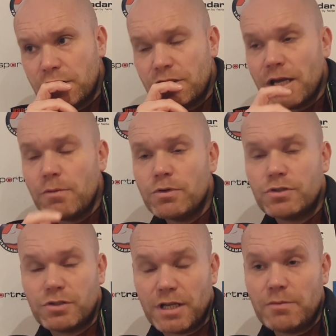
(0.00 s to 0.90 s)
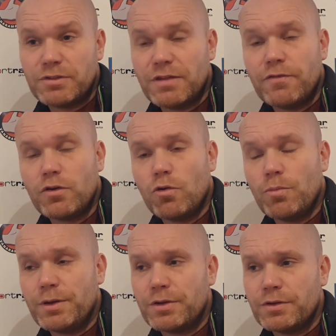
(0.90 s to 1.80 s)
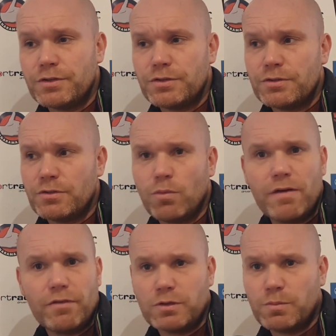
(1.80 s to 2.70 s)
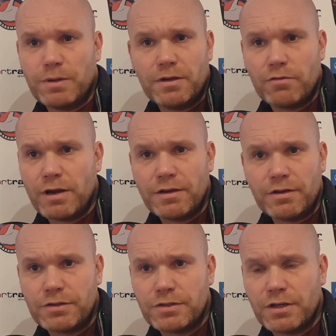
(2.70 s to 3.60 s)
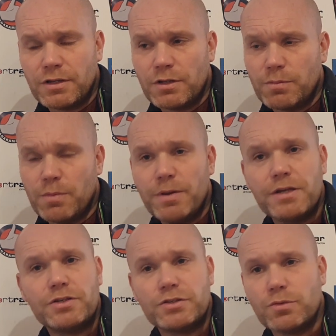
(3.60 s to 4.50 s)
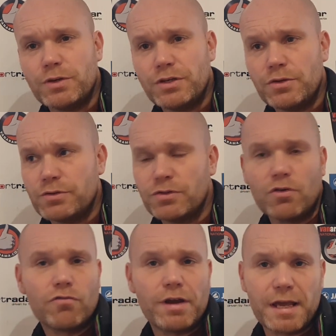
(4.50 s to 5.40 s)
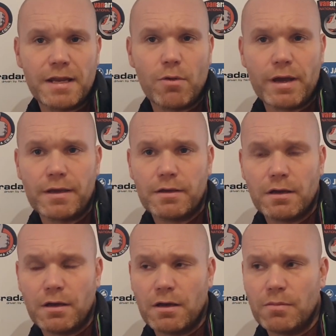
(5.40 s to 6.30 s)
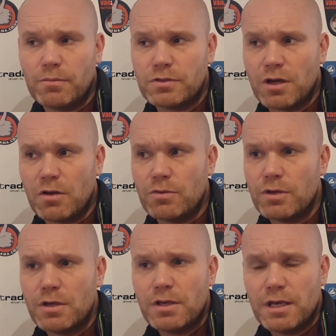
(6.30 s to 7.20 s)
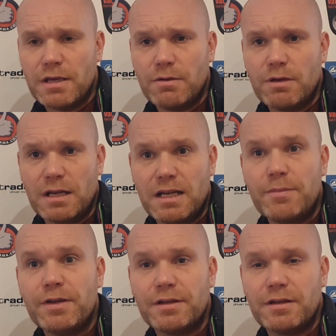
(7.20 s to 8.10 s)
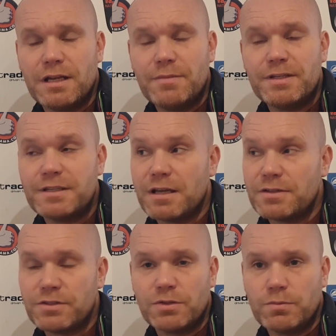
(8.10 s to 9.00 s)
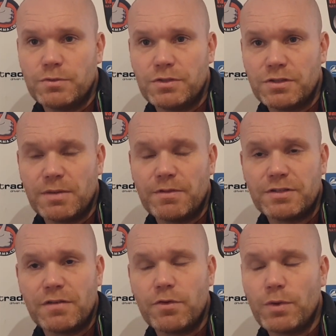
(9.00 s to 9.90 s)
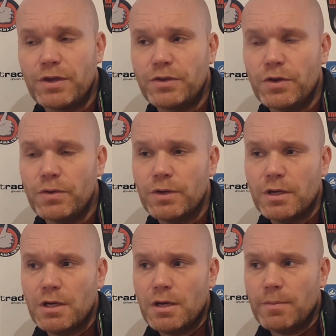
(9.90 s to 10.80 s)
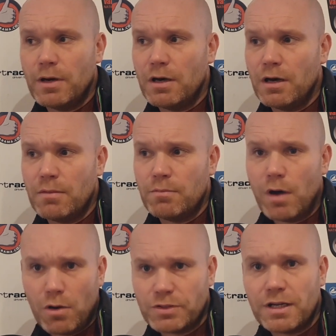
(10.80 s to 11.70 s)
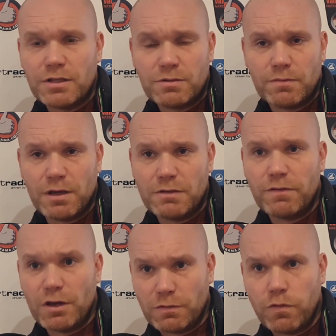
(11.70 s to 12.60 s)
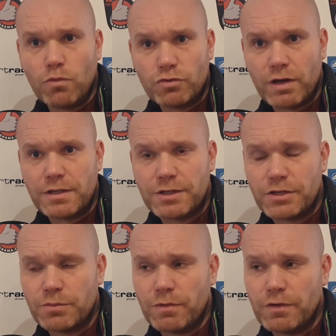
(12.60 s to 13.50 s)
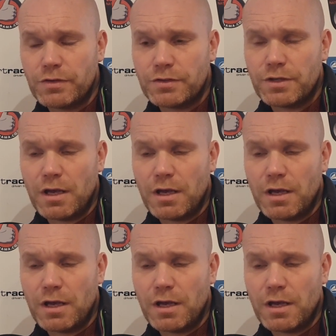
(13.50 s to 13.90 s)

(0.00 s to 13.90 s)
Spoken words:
Today was difficult because the weather's been horrendous, and the pitches that we use are not great anyway. So it limited us to some of the stuff that we could do. But Miles had his first full training session with us.